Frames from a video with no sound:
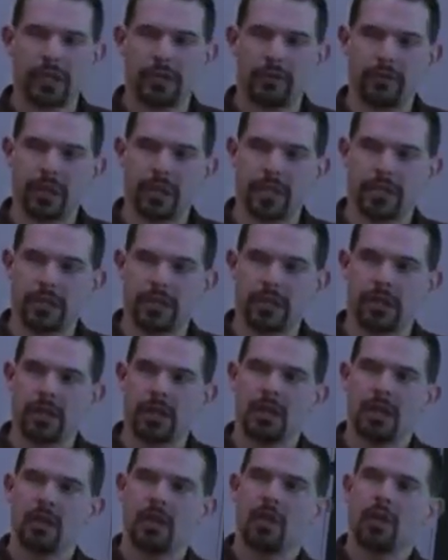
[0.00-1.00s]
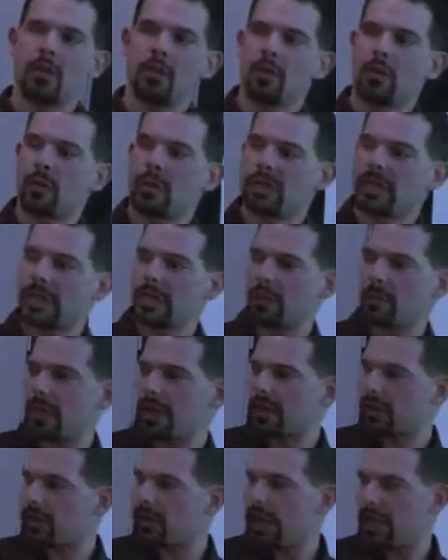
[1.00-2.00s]
tree invasion, when we think
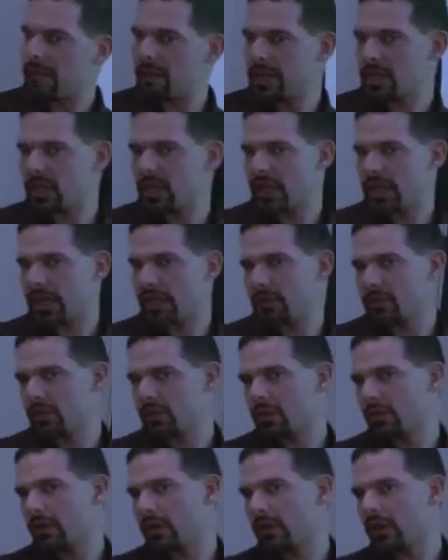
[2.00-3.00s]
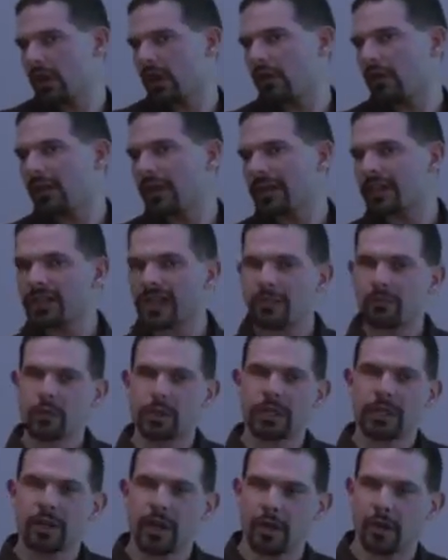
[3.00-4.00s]
about climate change, a lot of times
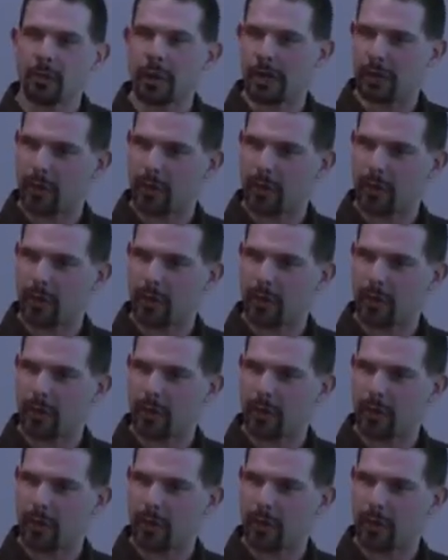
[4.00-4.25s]
we talk